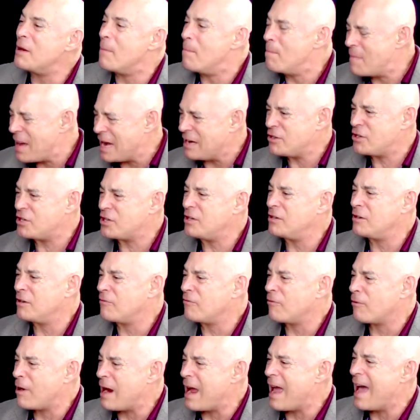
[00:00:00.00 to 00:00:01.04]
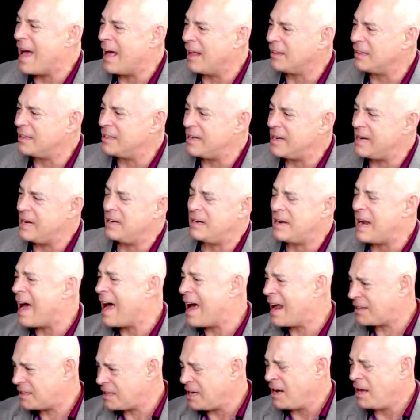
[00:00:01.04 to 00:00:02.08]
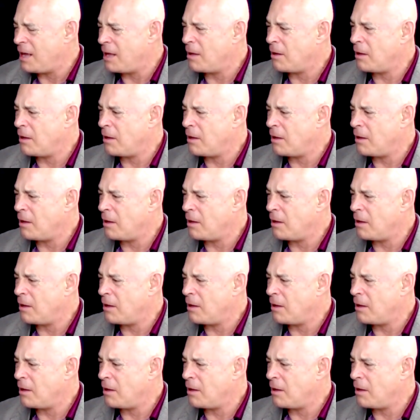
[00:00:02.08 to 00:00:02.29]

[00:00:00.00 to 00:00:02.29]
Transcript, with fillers: dimension of reality, not